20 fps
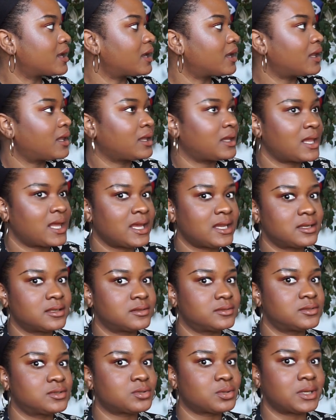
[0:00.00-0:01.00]
late
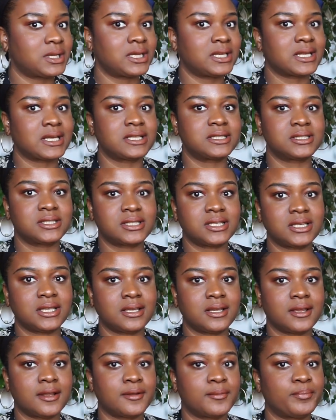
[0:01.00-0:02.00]

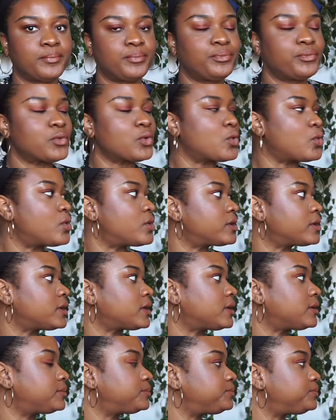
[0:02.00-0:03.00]
2019
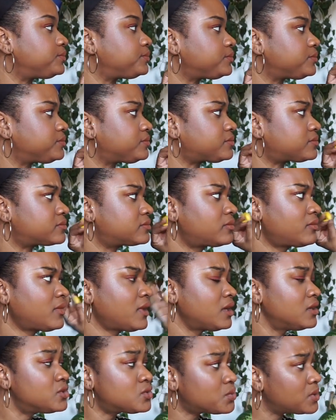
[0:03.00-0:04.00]
or
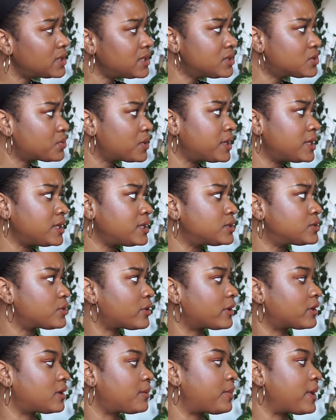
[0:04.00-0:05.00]
2020
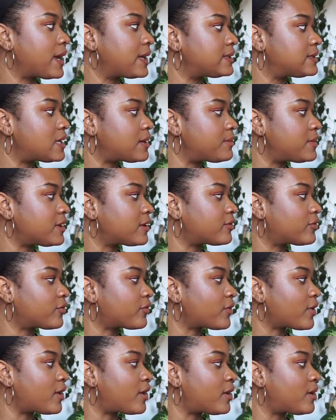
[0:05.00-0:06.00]
during the pandemic
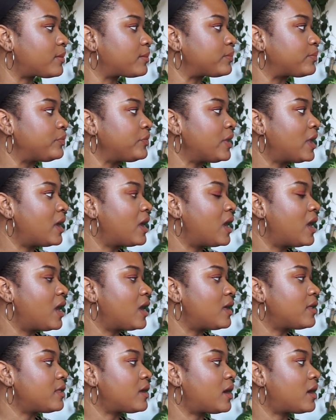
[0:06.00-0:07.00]
from
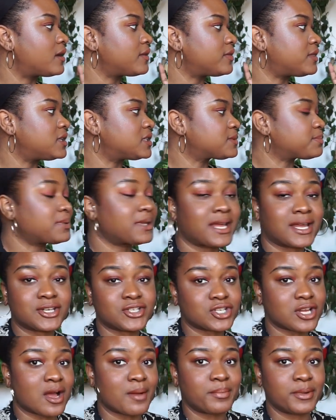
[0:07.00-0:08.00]
this plant
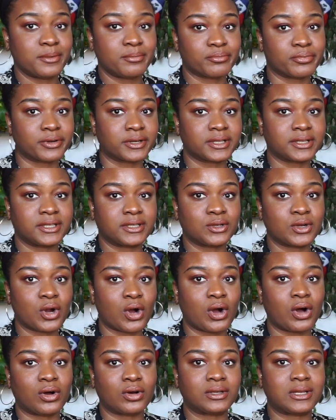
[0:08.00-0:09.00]
shop in Brooklyn
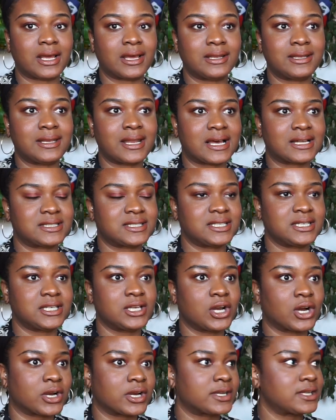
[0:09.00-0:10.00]
called Naughty
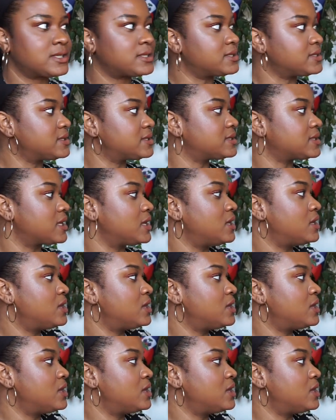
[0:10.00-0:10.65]
Gardens.